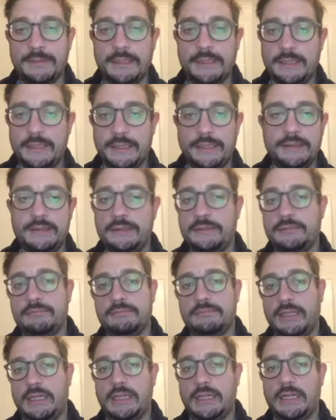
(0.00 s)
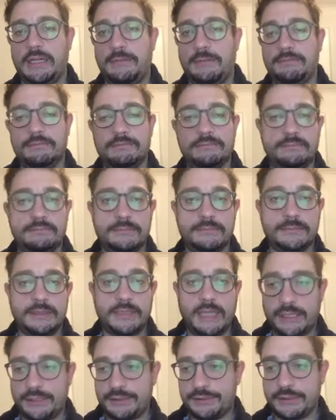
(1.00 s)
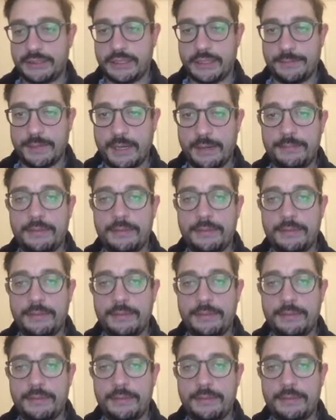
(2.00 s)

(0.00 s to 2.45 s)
Git. That should come up.